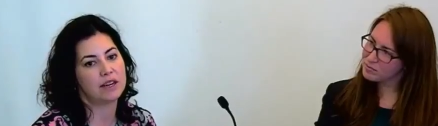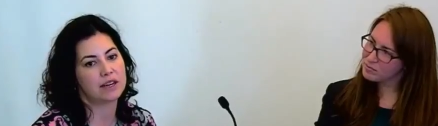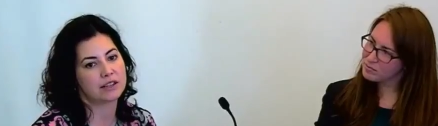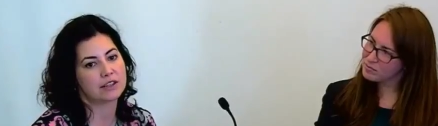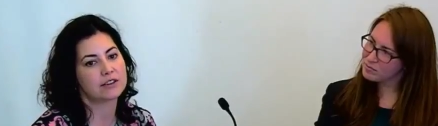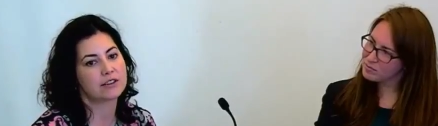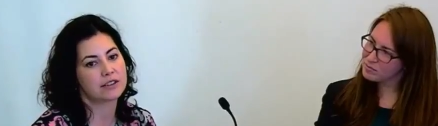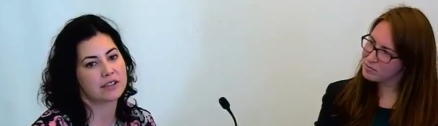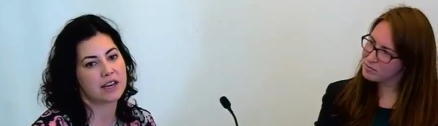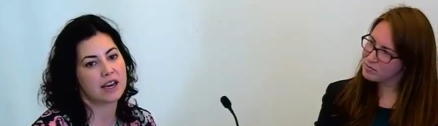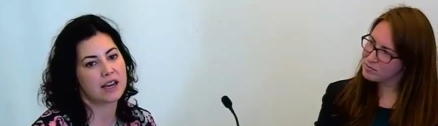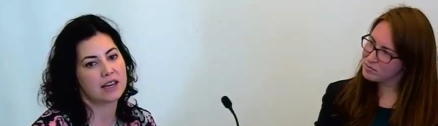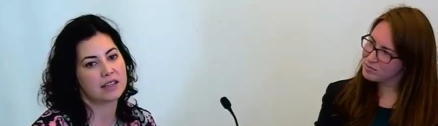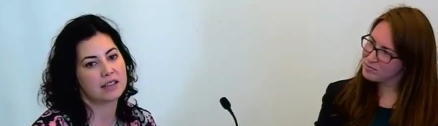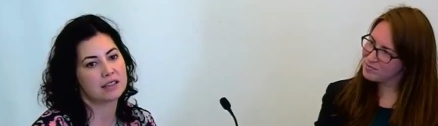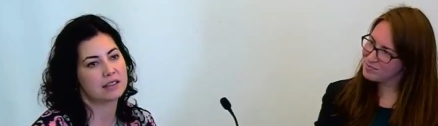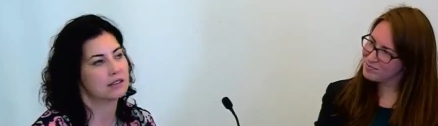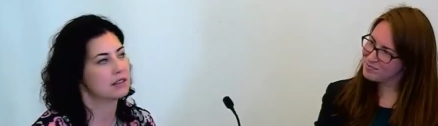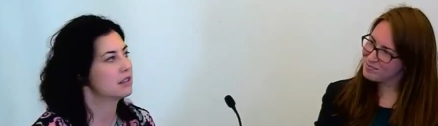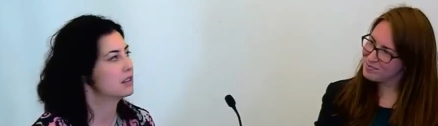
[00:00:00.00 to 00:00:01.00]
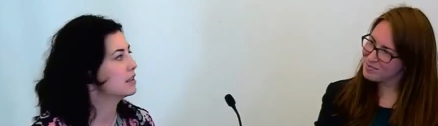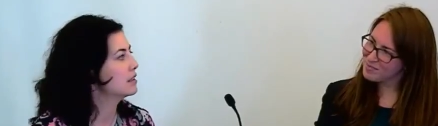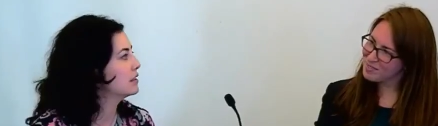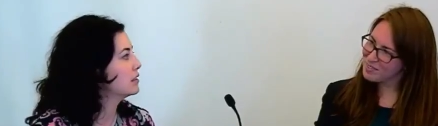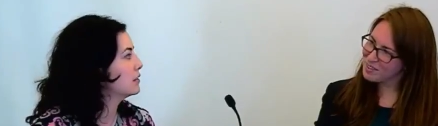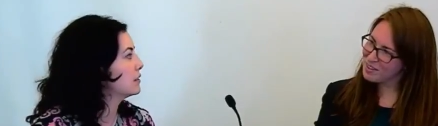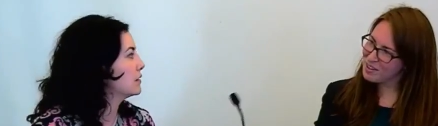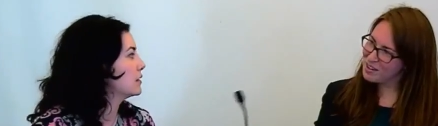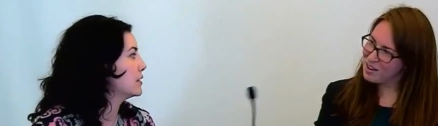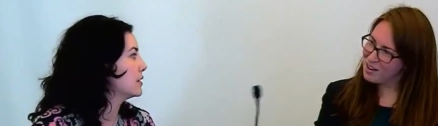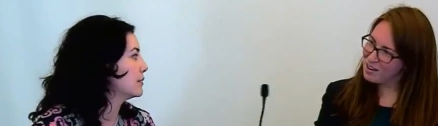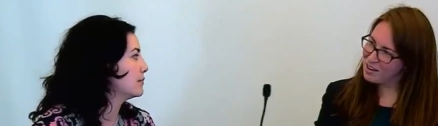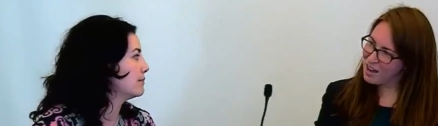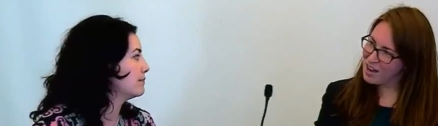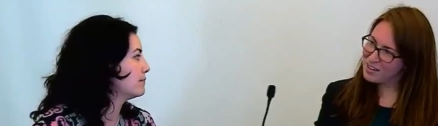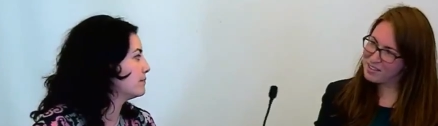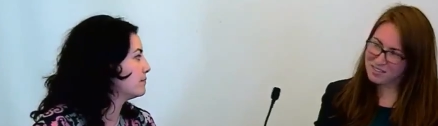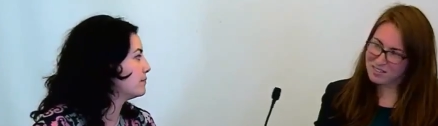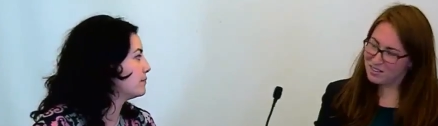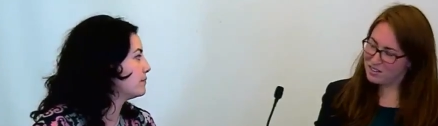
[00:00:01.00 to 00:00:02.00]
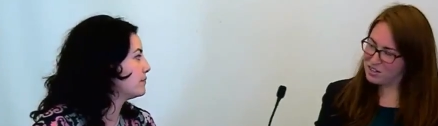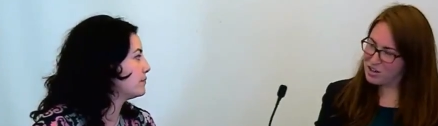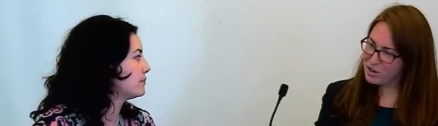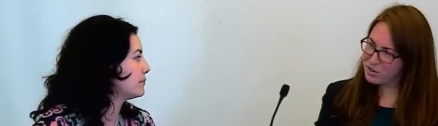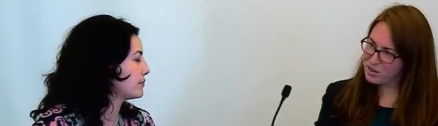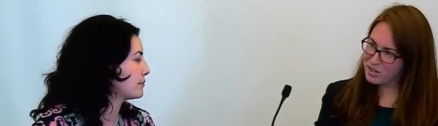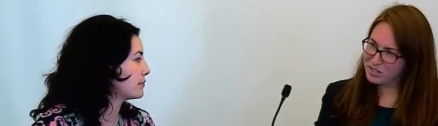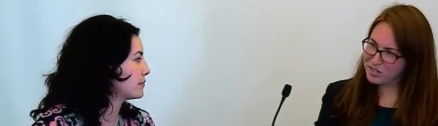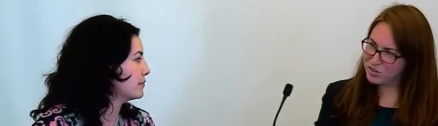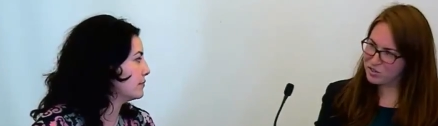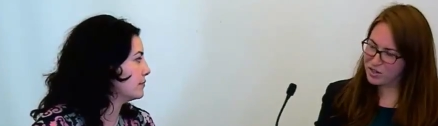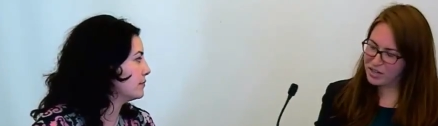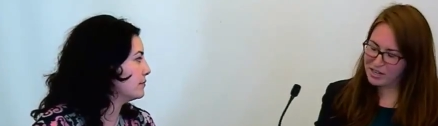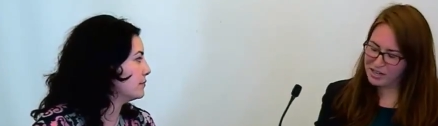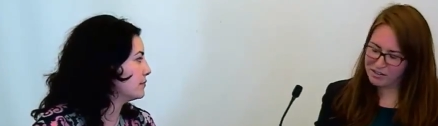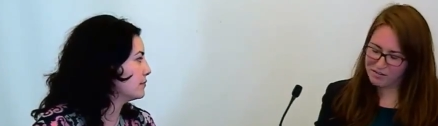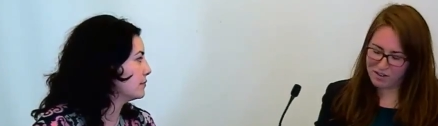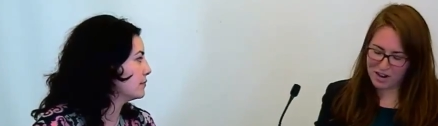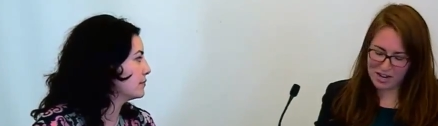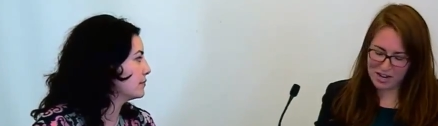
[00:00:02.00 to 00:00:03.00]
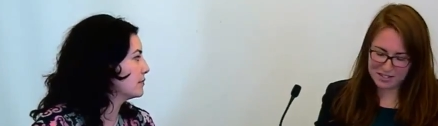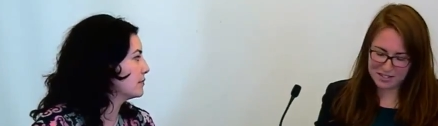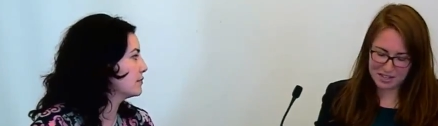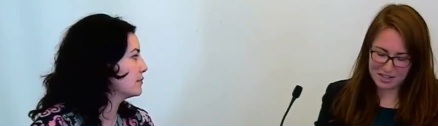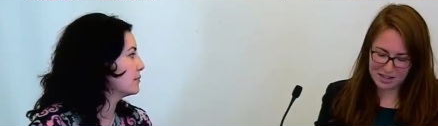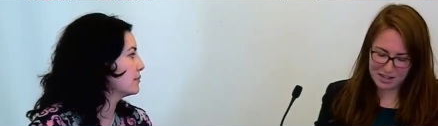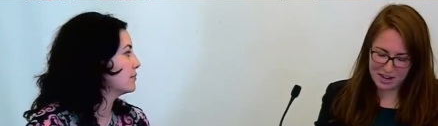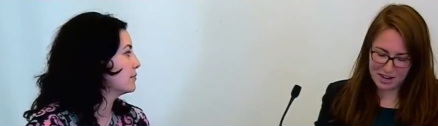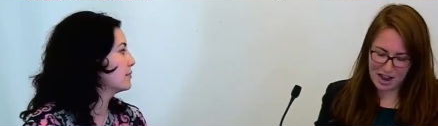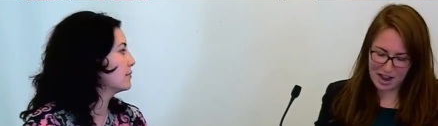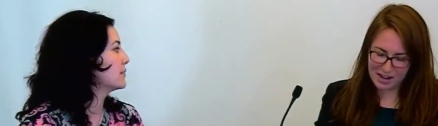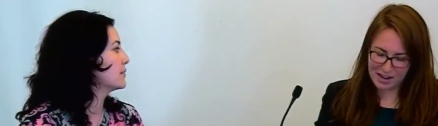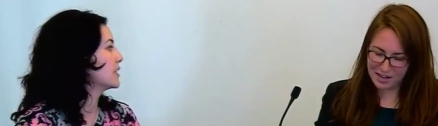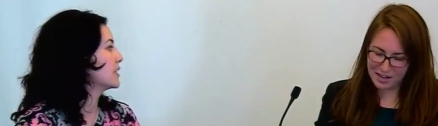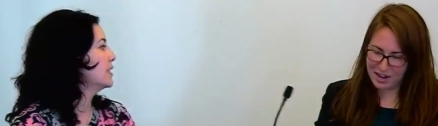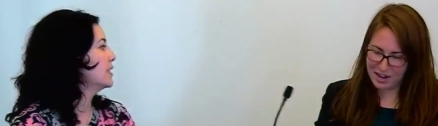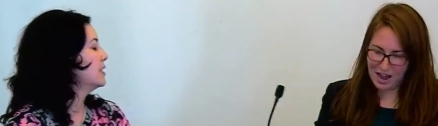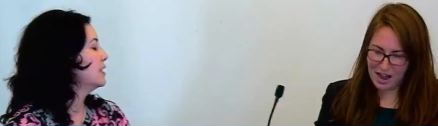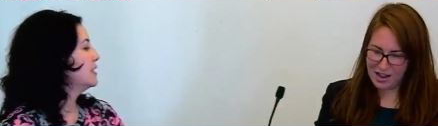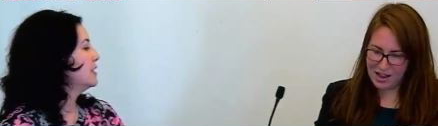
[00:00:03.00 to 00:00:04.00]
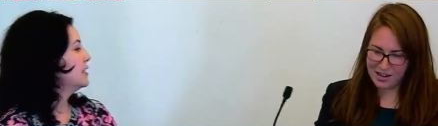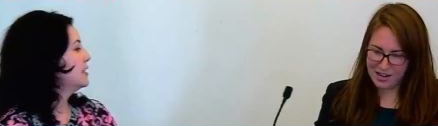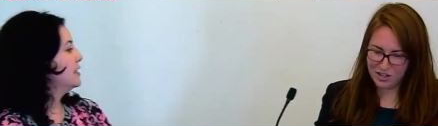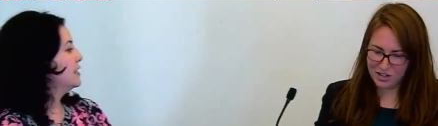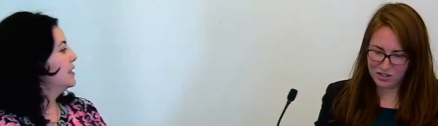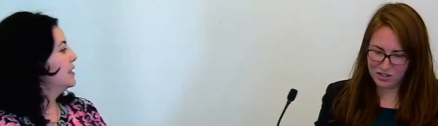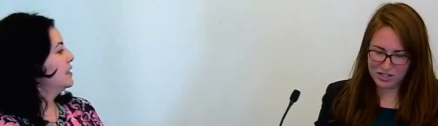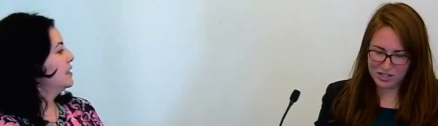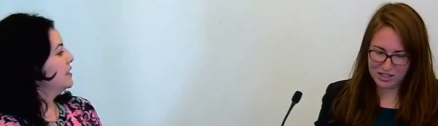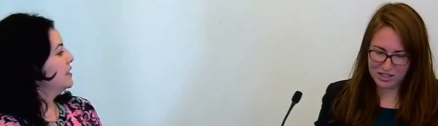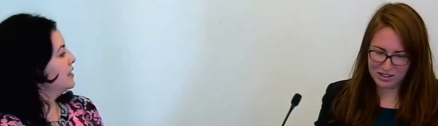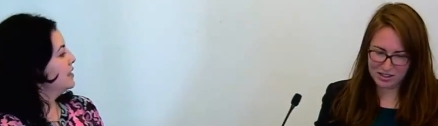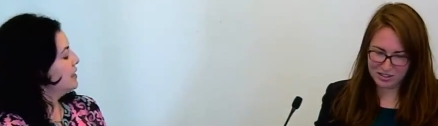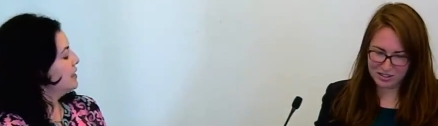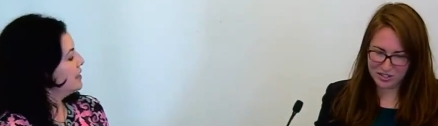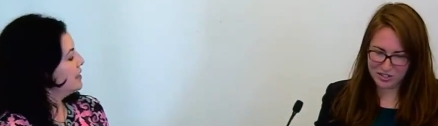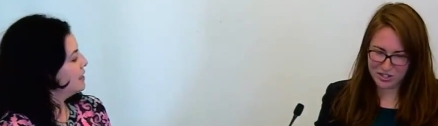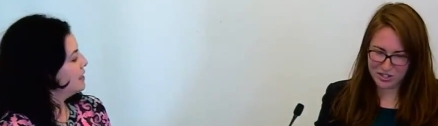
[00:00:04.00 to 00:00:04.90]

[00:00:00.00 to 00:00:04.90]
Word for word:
Speaker 1: exercise.
Speaker 2: I no, that's great advice, and I I agree that there's